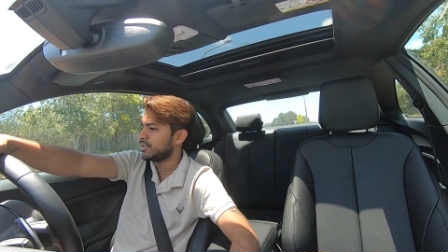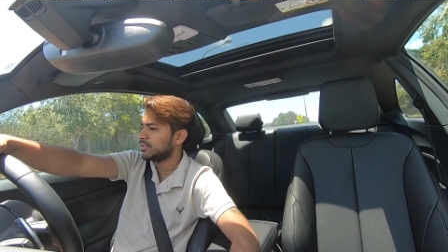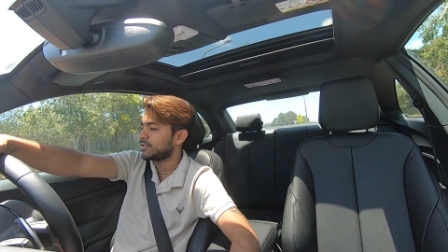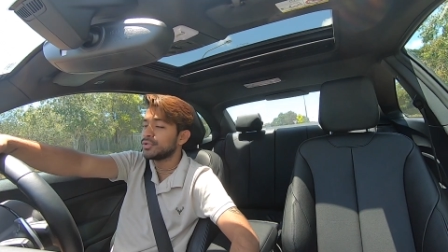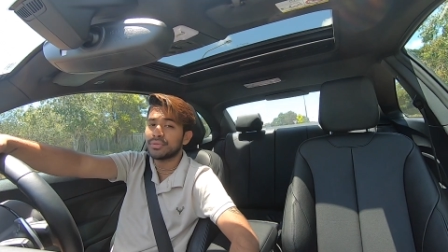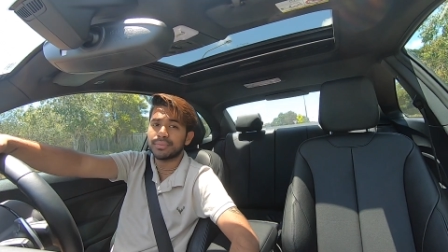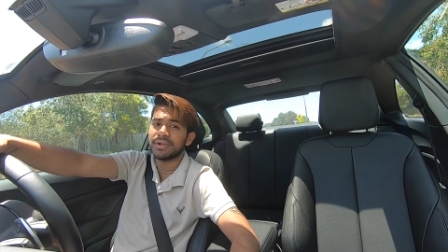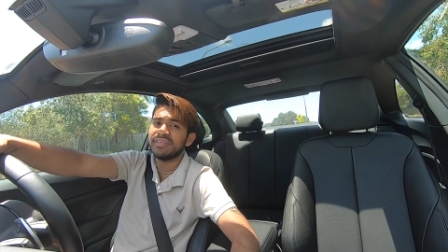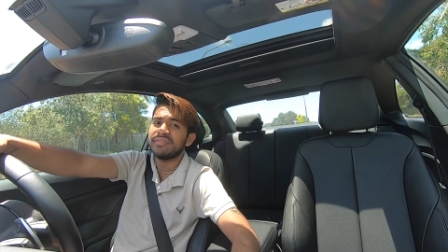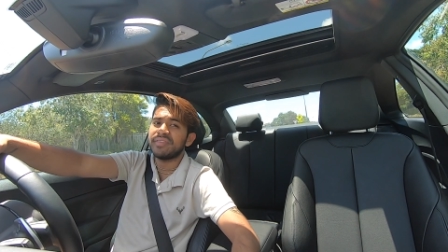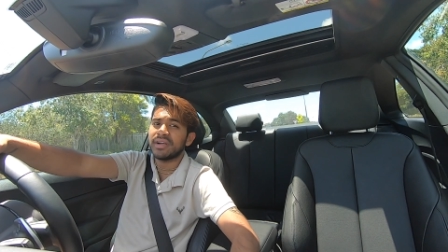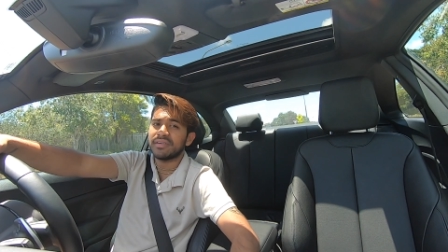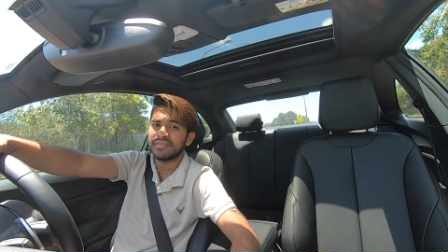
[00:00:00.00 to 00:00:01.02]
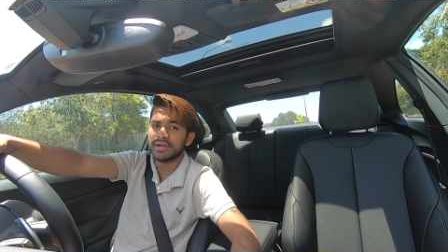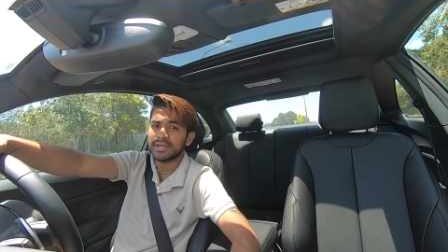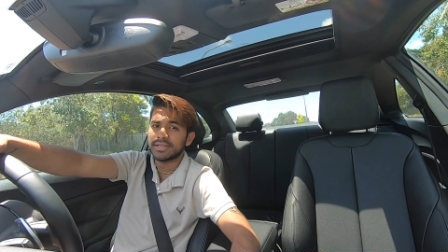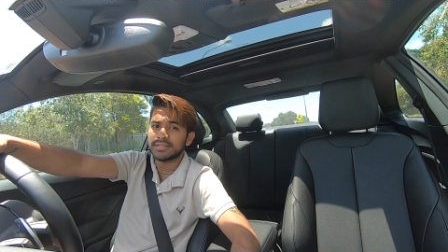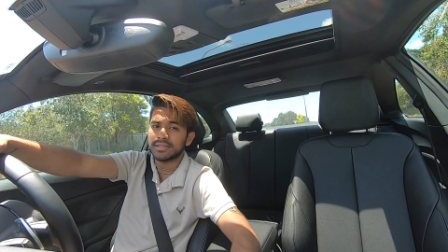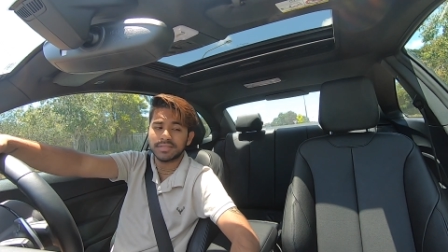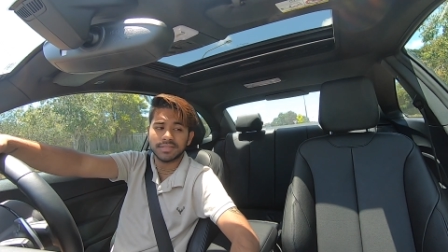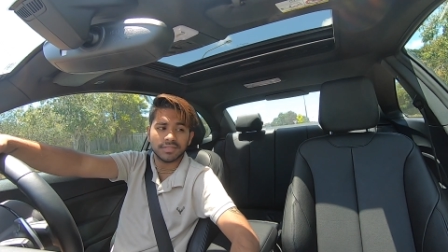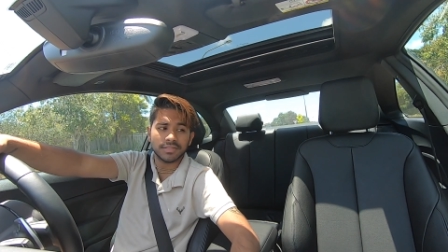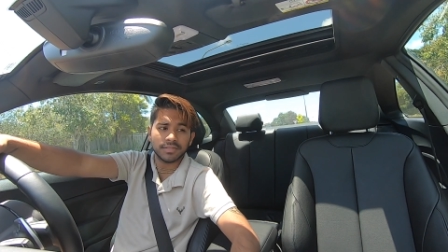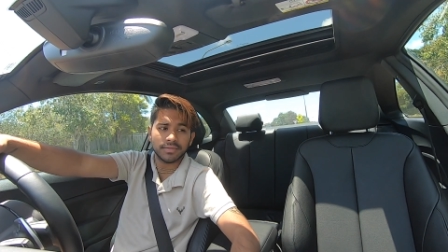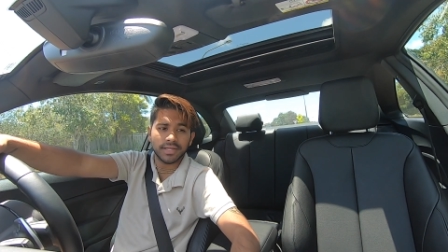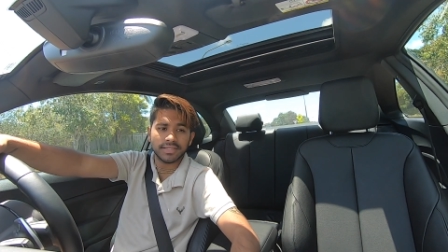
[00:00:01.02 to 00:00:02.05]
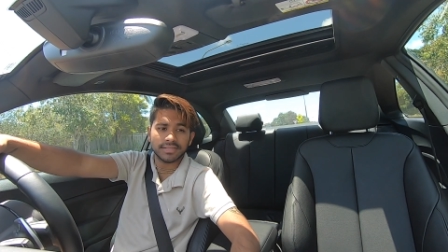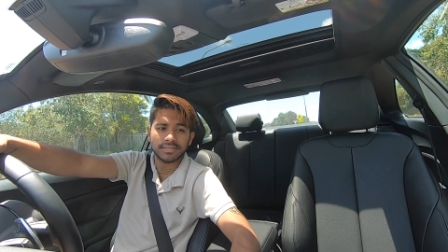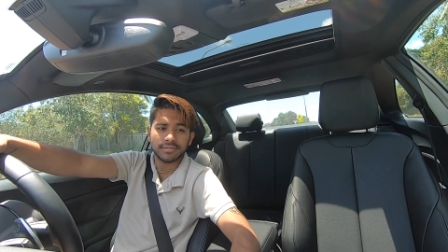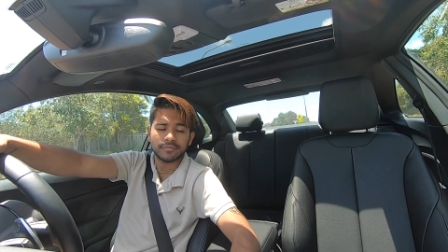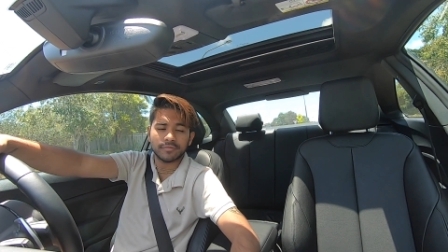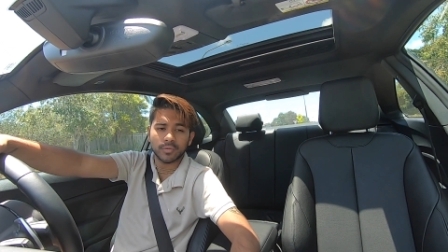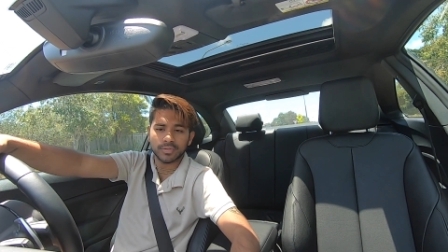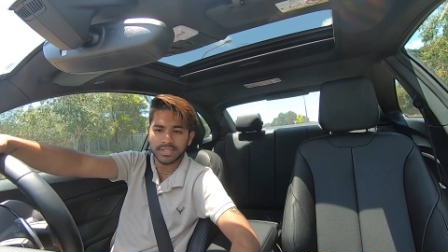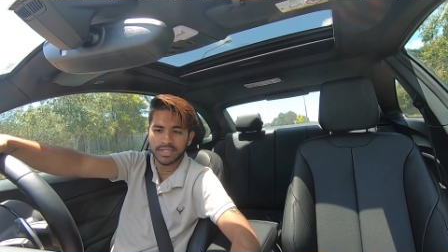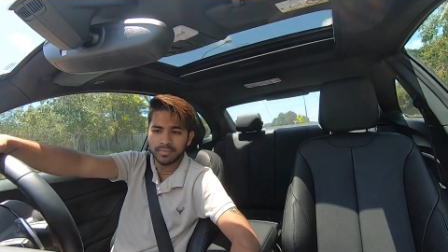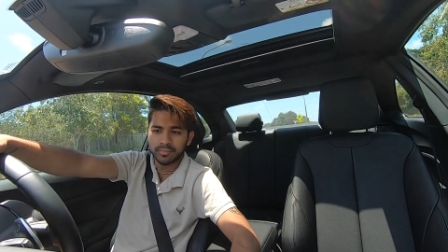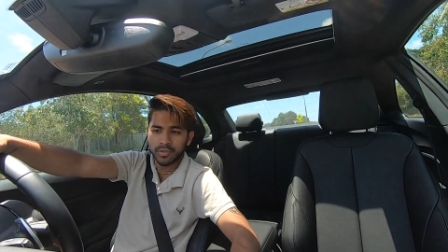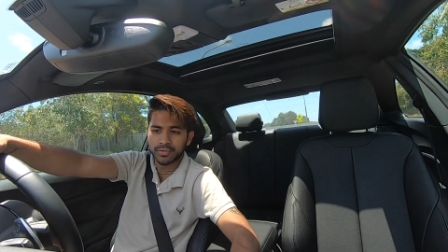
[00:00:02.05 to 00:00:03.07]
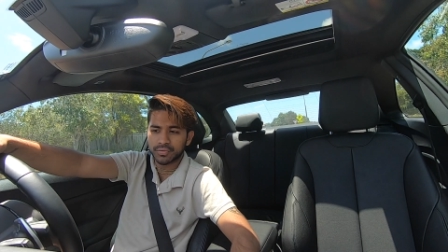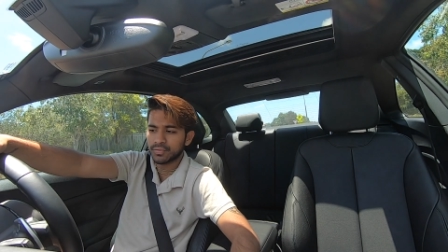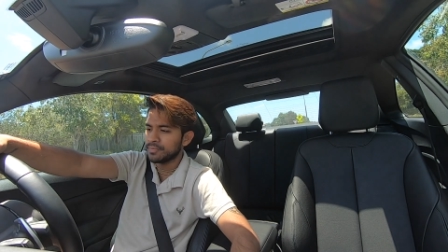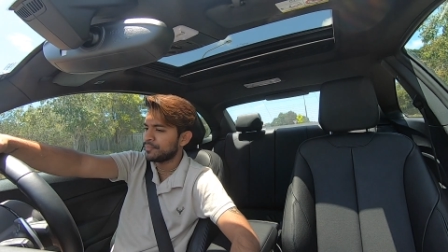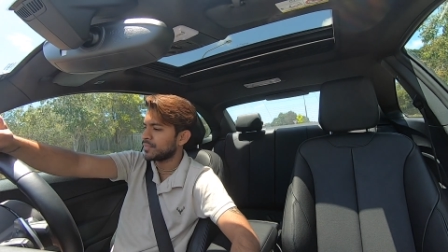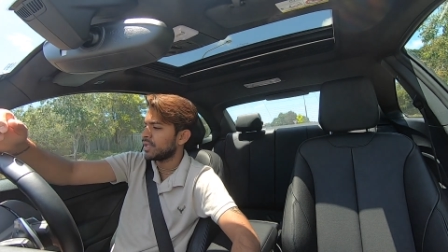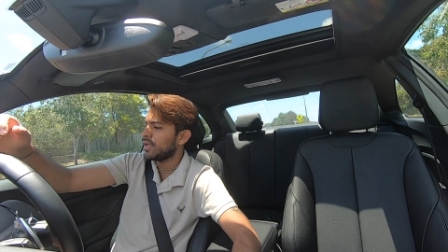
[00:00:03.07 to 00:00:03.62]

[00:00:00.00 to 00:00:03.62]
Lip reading: 235i, this is a 2014 model,